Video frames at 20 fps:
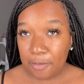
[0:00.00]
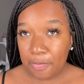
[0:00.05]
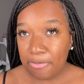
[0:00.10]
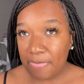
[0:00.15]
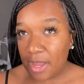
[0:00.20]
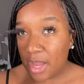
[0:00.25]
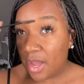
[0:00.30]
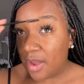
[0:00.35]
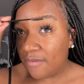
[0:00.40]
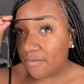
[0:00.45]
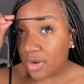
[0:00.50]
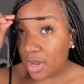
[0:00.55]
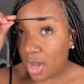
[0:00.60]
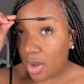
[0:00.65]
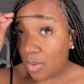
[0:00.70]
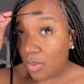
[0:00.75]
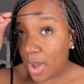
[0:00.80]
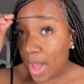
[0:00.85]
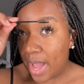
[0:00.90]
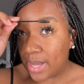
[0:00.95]
I have not
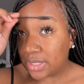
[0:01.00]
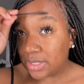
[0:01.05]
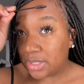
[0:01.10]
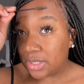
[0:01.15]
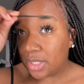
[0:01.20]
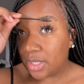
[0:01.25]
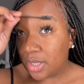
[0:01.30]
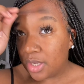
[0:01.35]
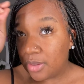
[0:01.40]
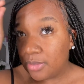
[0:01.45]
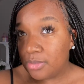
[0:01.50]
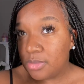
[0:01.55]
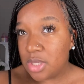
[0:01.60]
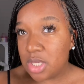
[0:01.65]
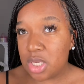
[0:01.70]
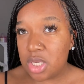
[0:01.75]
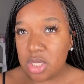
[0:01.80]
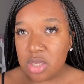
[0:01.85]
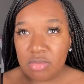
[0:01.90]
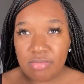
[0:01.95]
waxed them
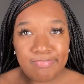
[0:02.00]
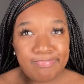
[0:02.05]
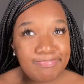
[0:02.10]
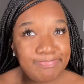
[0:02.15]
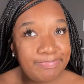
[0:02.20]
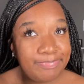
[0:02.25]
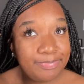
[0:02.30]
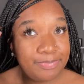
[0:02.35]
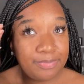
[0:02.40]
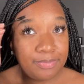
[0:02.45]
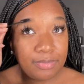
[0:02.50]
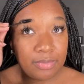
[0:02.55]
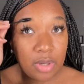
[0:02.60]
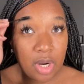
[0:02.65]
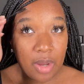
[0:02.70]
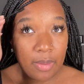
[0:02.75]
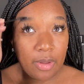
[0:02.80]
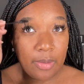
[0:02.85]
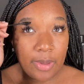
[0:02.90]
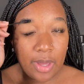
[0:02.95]
in
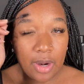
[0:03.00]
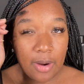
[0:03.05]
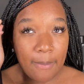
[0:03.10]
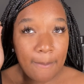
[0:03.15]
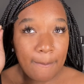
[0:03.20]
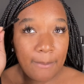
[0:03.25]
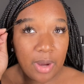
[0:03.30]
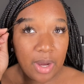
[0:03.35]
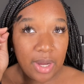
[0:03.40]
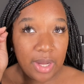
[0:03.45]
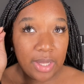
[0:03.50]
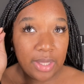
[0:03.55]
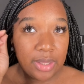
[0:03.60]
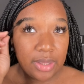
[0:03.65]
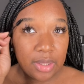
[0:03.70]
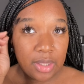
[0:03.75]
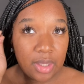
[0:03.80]
probably about a month.